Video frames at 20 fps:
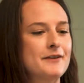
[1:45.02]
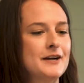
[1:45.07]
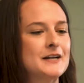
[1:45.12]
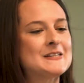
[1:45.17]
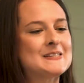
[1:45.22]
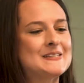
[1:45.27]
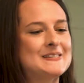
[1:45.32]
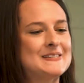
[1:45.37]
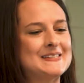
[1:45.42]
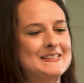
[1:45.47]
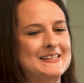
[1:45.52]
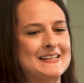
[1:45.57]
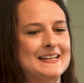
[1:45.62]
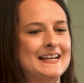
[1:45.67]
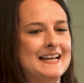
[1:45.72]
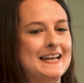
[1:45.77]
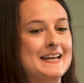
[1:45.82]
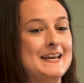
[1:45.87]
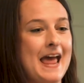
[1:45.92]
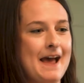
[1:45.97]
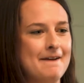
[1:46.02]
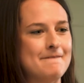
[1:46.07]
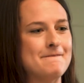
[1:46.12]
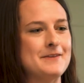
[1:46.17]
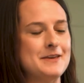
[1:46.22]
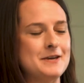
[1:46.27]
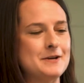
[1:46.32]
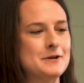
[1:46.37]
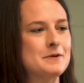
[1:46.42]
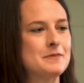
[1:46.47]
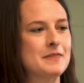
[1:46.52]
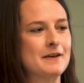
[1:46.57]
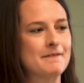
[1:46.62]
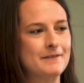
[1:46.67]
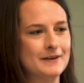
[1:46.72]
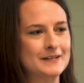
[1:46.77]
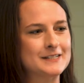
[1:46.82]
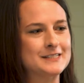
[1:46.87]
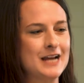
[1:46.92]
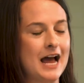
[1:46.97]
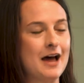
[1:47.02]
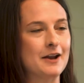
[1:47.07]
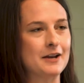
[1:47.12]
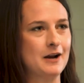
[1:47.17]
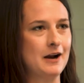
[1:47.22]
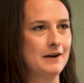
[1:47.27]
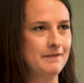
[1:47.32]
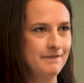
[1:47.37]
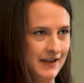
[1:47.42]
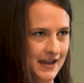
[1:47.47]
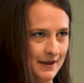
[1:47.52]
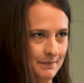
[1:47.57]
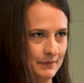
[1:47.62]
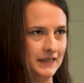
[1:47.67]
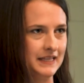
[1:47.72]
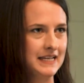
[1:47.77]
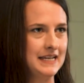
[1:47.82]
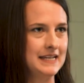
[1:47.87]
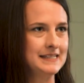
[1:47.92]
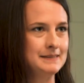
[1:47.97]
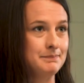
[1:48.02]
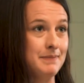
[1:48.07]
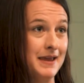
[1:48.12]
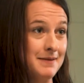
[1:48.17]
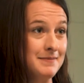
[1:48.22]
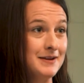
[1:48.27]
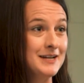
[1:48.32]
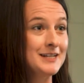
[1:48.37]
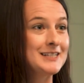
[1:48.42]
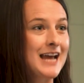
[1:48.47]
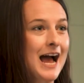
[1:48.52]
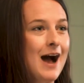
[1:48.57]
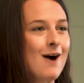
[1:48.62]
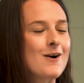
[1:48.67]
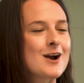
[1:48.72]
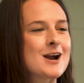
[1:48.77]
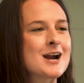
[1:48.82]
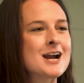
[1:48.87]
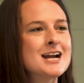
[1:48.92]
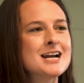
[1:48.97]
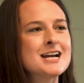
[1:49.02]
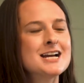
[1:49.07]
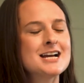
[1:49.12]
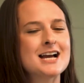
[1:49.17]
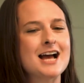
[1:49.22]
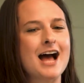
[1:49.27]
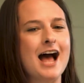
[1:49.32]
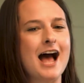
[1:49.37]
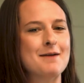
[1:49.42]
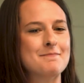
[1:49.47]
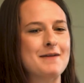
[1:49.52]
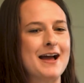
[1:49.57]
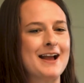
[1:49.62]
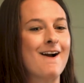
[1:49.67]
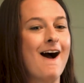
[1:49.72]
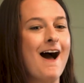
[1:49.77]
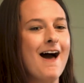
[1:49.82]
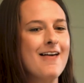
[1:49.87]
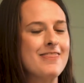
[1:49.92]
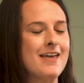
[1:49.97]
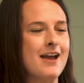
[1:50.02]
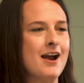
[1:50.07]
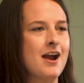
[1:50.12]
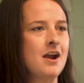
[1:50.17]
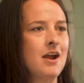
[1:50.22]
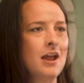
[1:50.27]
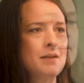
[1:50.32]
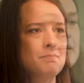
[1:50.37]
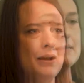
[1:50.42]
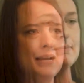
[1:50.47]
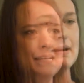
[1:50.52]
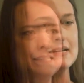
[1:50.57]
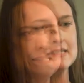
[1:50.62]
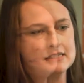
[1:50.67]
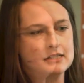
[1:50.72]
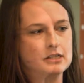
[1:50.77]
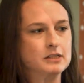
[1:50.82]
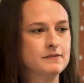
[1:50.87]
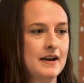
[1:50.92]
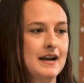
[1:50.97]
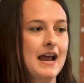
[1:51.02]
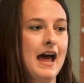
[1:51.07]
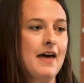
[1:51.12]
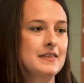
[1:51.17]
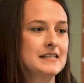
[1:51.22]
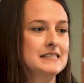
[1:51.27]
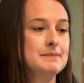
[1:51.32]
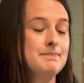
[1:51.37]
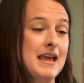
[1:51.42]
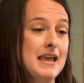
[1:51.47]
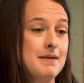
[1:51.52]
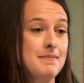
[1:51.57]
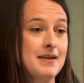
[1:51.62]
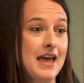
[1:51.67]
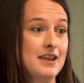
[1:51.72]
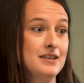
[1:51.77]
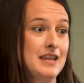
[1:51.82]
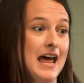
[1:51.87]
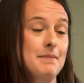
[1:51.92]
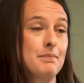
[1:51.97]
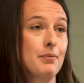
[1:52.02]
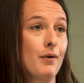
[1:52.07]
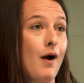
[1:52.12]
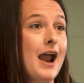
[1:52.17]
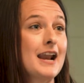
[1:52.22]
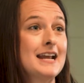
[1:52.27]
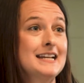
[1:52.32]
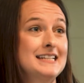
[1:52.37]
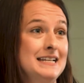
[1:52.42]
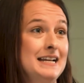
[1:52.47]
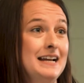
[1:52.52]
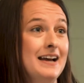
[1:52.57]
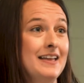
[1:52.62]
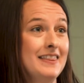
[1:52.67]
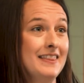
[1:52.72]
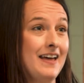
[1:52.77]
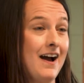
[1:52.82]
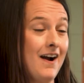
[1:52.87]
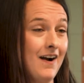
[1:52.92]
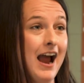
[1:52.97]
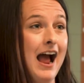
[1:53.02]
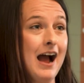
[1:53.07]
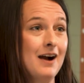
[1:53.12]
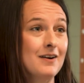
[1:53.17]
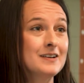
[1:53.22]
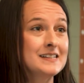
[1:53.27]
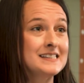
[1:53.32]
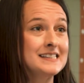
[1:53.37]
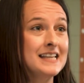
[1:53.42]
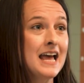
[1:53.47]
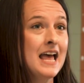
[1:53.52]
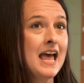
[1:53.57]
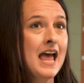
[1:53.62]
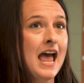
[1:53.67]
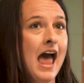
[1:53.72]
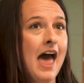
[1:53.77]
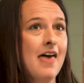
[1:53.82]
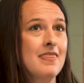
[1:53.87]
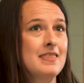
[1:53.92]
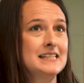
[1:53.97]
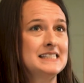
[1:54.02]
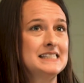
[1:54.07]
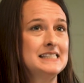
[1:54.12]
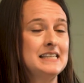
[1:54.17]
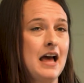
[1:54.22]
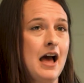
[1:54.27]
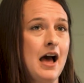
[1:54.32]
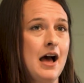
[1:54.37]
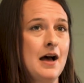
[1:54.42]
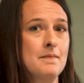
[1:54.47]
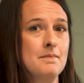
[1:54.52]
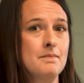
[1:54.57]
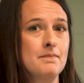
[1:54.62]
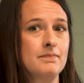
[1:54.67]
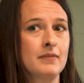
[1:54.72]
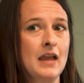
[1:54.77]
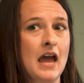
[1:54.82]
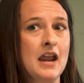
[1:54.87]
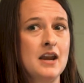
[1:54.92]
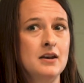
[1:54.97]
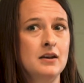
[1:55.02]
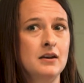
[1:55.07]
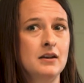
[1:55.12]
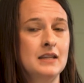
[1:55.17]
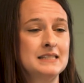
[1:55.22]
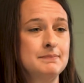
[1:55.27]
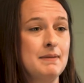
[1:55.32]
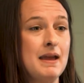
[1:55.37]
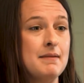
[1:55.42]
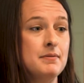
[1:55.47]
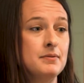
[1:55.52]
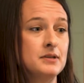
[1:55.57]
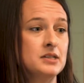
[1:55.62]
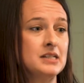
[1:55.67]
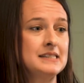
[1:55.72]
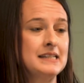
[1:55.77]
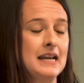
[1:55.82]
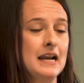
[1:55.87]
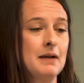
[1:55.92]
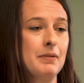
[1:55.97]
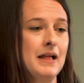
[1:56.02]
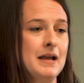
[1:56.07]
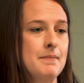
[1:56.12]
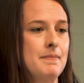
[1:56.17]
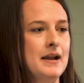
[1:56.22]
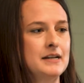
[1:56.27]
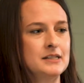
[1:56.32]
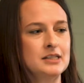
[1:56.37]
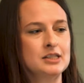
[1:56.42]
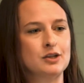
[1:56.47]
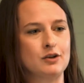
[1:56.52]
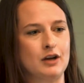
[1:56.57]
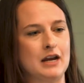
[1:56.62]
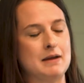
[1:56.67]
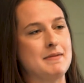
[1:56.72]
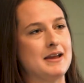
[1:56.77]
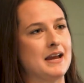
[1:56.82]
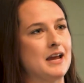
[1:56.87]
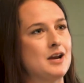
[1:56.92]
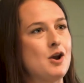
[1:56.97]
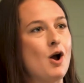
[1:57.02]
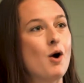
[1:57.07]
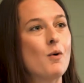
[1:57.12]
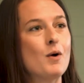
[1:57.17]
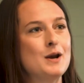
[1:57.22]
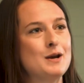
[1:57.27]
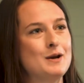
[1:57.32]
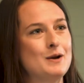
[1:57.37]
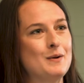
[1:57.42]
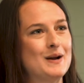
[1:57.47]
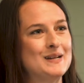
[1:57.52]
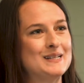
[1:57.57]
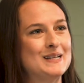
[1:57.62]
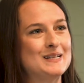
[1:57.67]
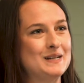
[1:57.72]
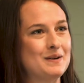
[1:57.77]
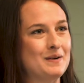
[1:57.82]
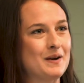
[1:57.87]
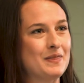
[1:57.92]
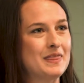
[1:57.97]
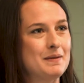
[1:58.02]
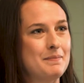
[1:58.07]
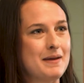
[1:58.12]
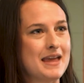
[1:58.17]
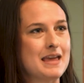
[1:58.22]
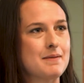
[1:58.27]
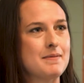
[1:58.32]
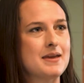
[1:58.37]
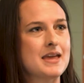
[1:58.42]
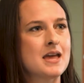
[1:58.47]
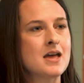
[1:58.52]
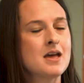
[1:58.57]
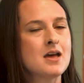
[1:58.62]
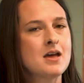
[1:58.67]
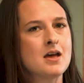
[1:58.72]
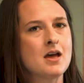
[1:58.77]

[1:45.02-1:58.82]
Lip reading: first nephew, the first child in our family's baby shower, I got there and my sister's friend had this baby and had brought it to our house. And this baby was just in a playpen screaming and no one knew what to do with the baby.